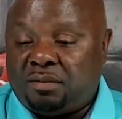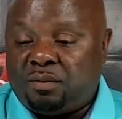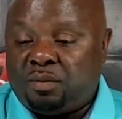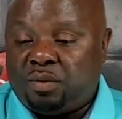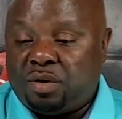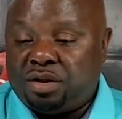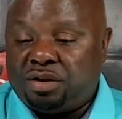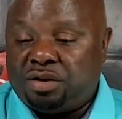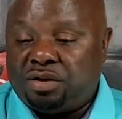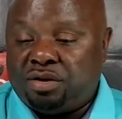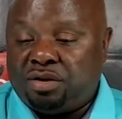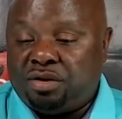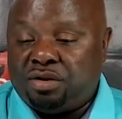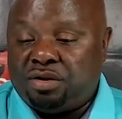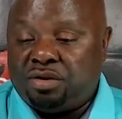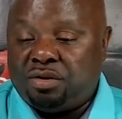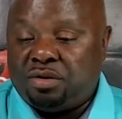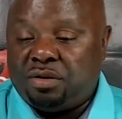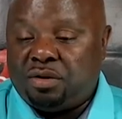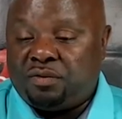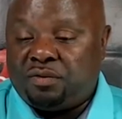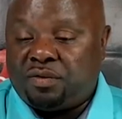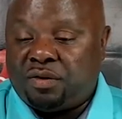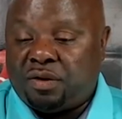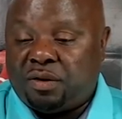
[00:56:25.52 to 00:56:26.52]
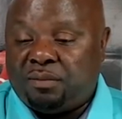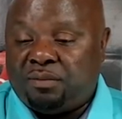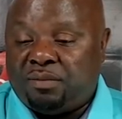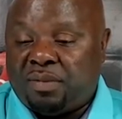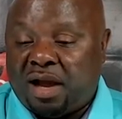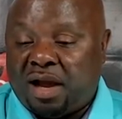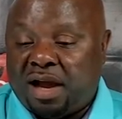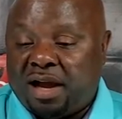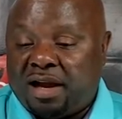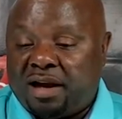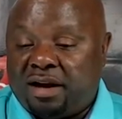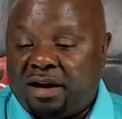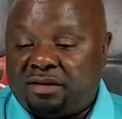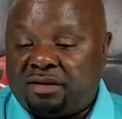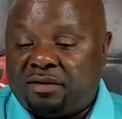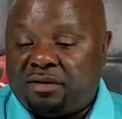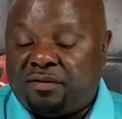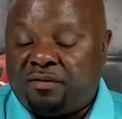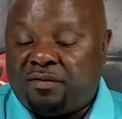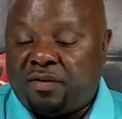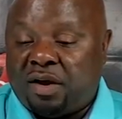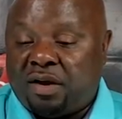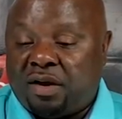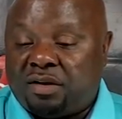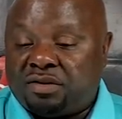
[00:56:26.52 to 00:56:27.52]
what do you do if your buyer
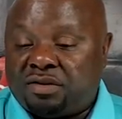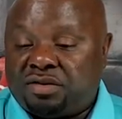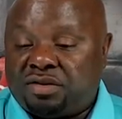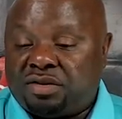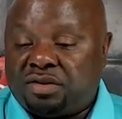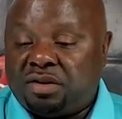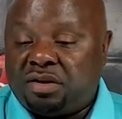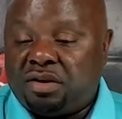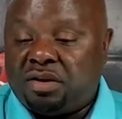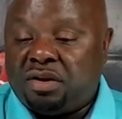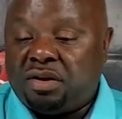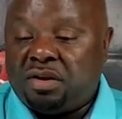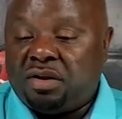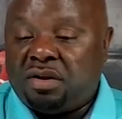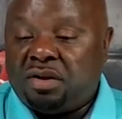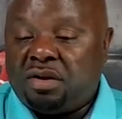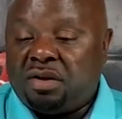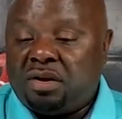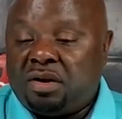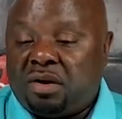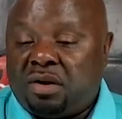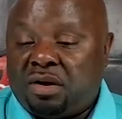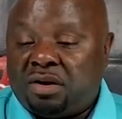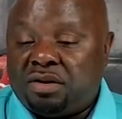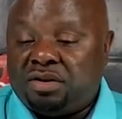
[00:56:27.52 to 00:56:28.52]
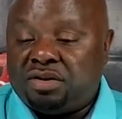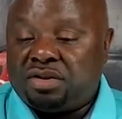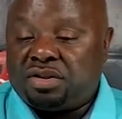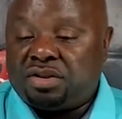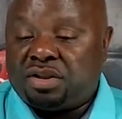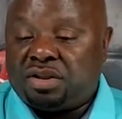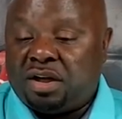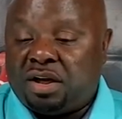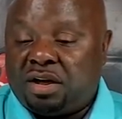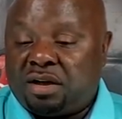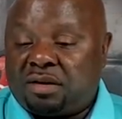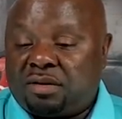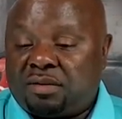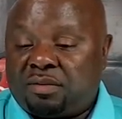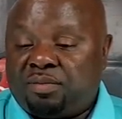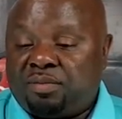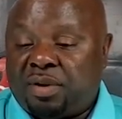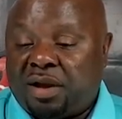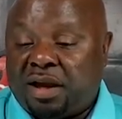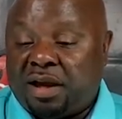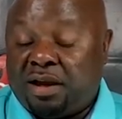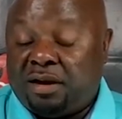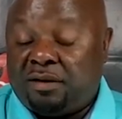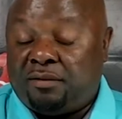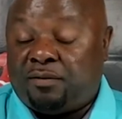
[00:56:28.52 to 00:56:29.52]
defaults or you stuck
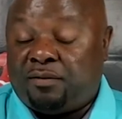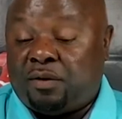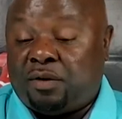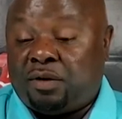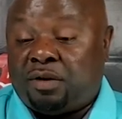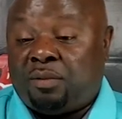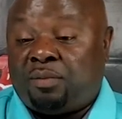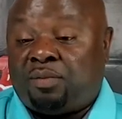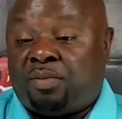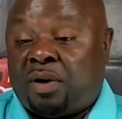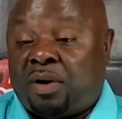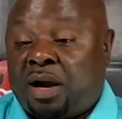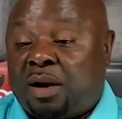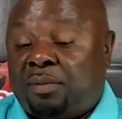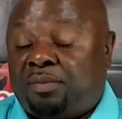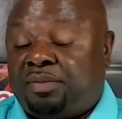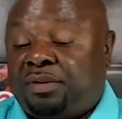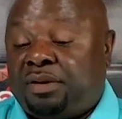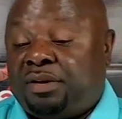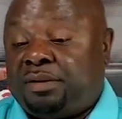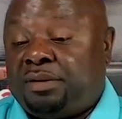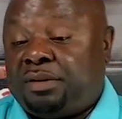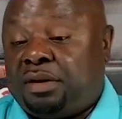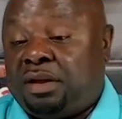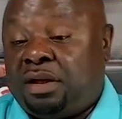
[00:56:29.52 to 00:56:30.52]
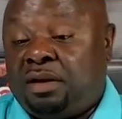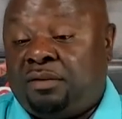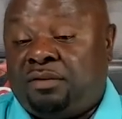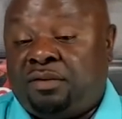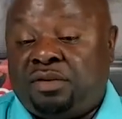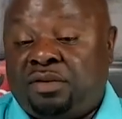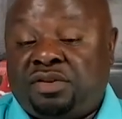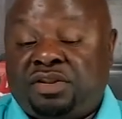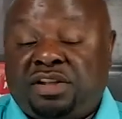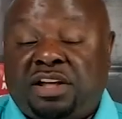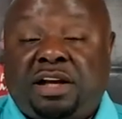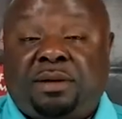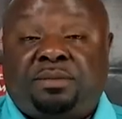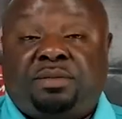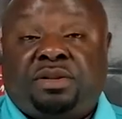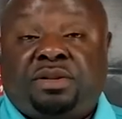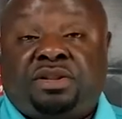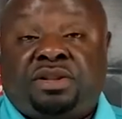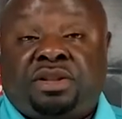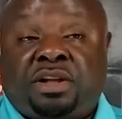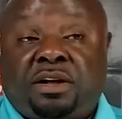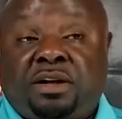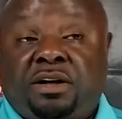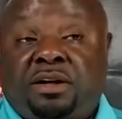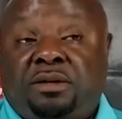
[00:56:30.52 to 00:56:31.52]
paying for the property? If you set up the
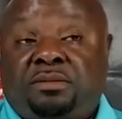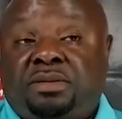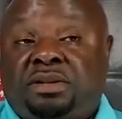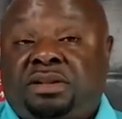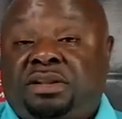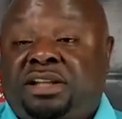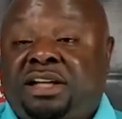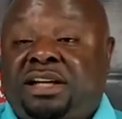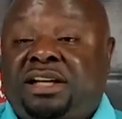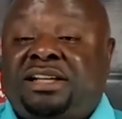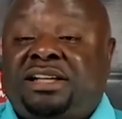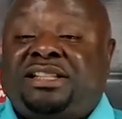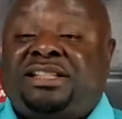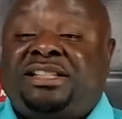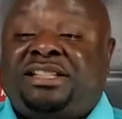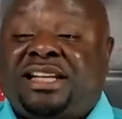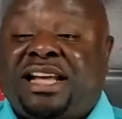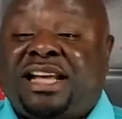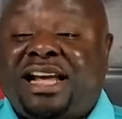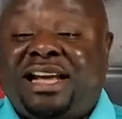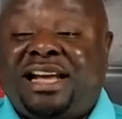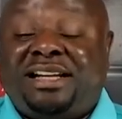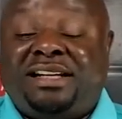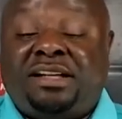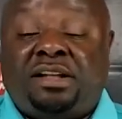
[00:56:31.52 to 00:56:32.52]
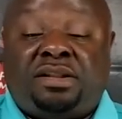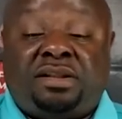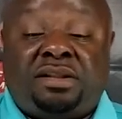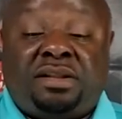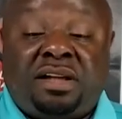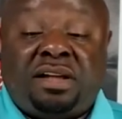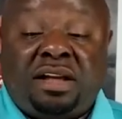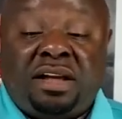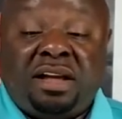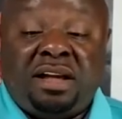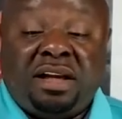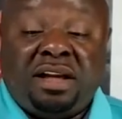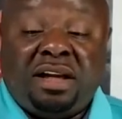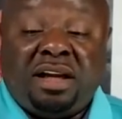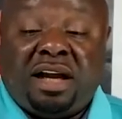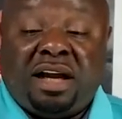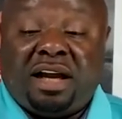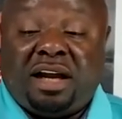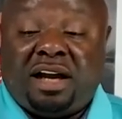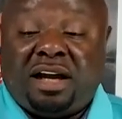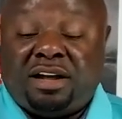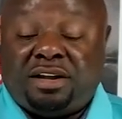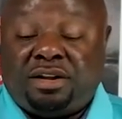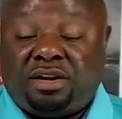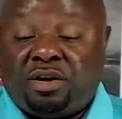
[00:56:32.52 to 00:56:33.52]
terms and then assign
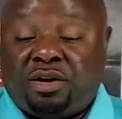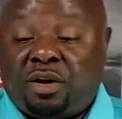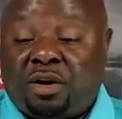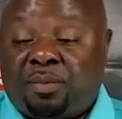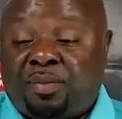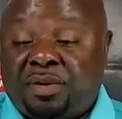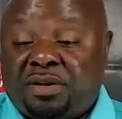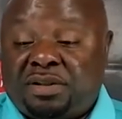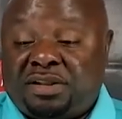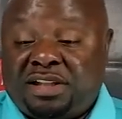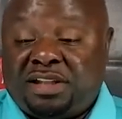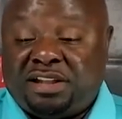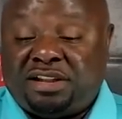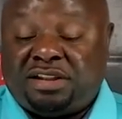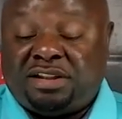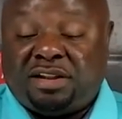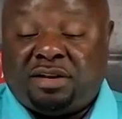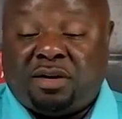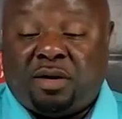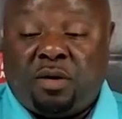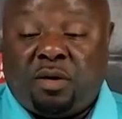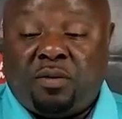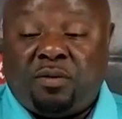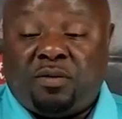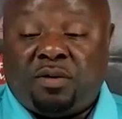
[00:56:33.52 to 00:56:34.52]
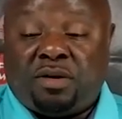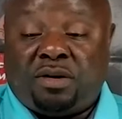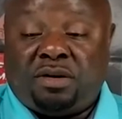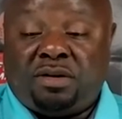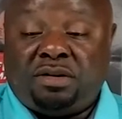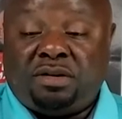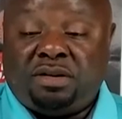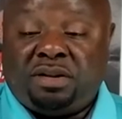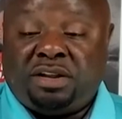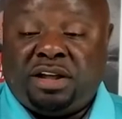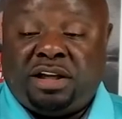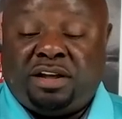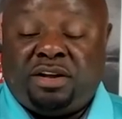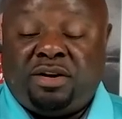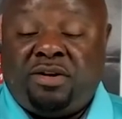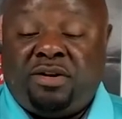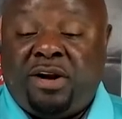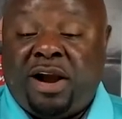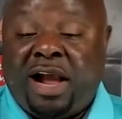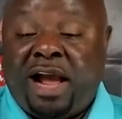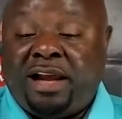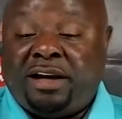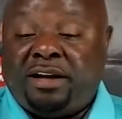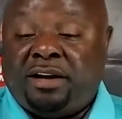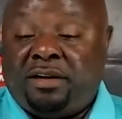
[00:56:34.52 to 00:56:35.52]
uh, your position over, then you're
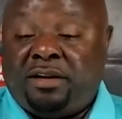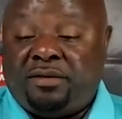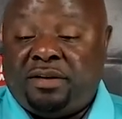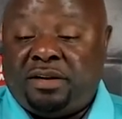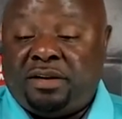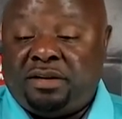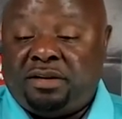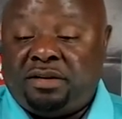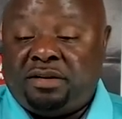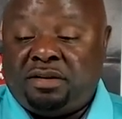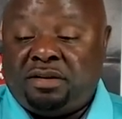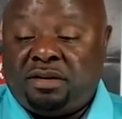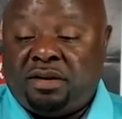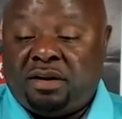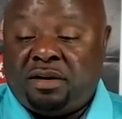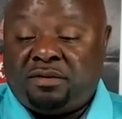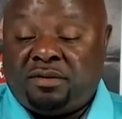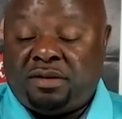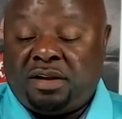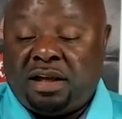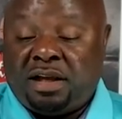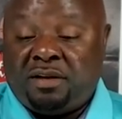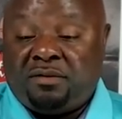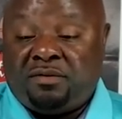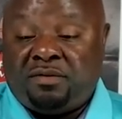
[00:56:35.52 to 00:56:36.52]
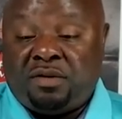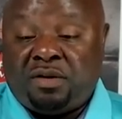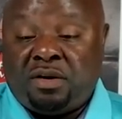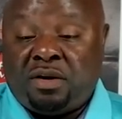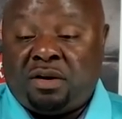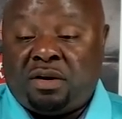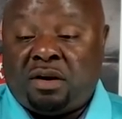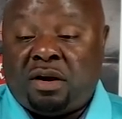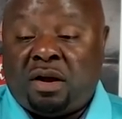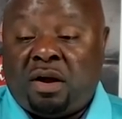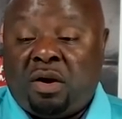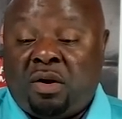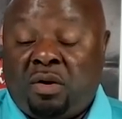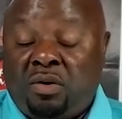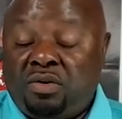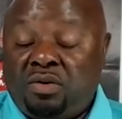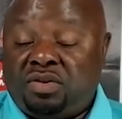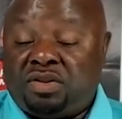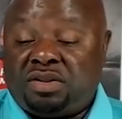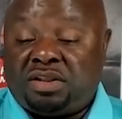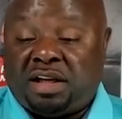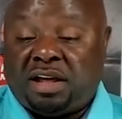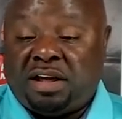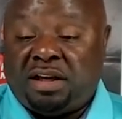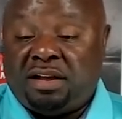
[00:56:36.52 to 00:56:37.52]
out of it. You know, if, you're going to
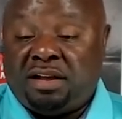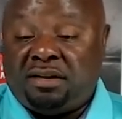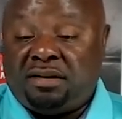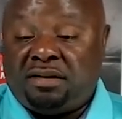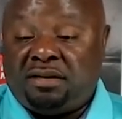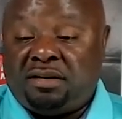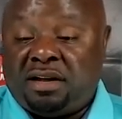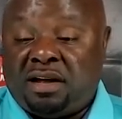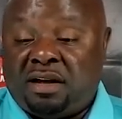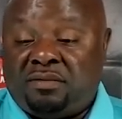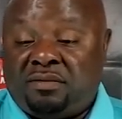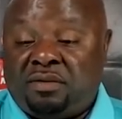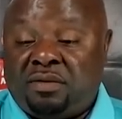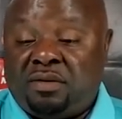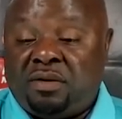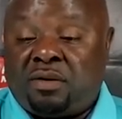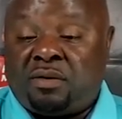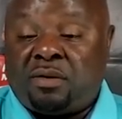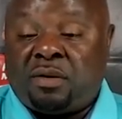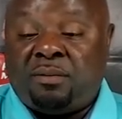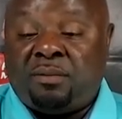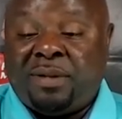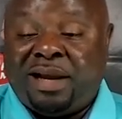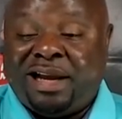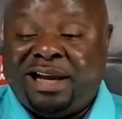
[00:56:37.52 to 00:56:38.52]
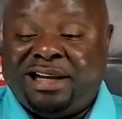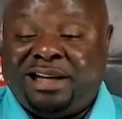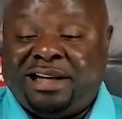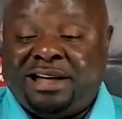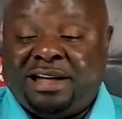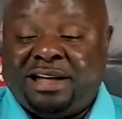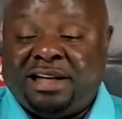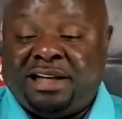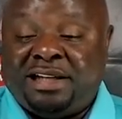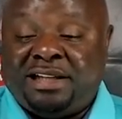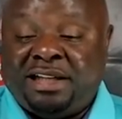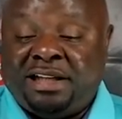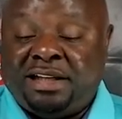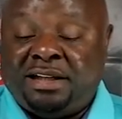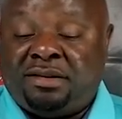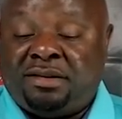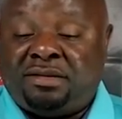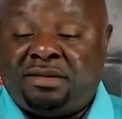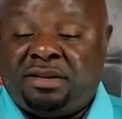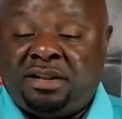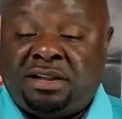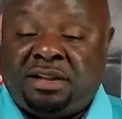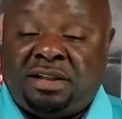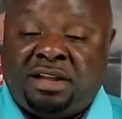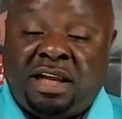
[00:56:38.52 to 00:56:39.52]
wholesale it, if you're going to remain in the deal,
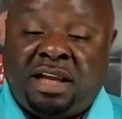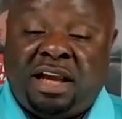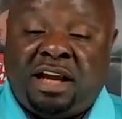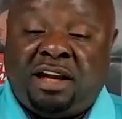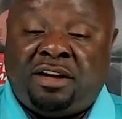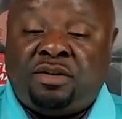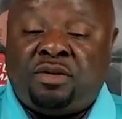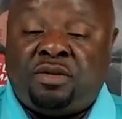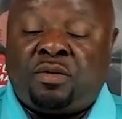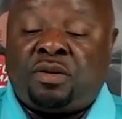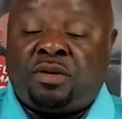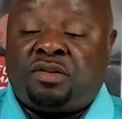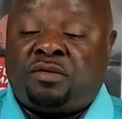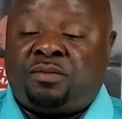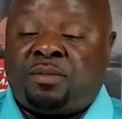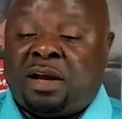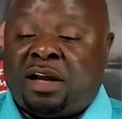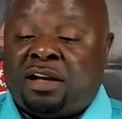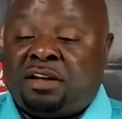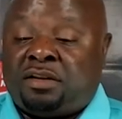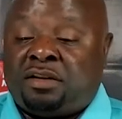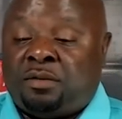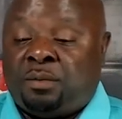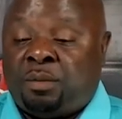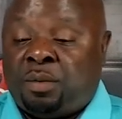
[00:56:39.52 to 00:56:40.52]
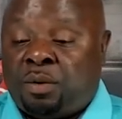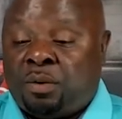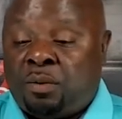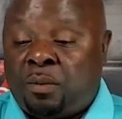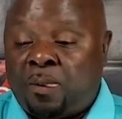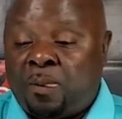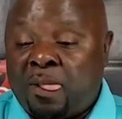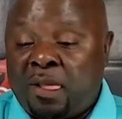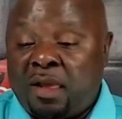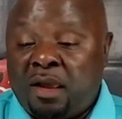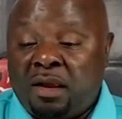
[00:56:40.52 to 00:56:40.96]
then yeah, you're responsible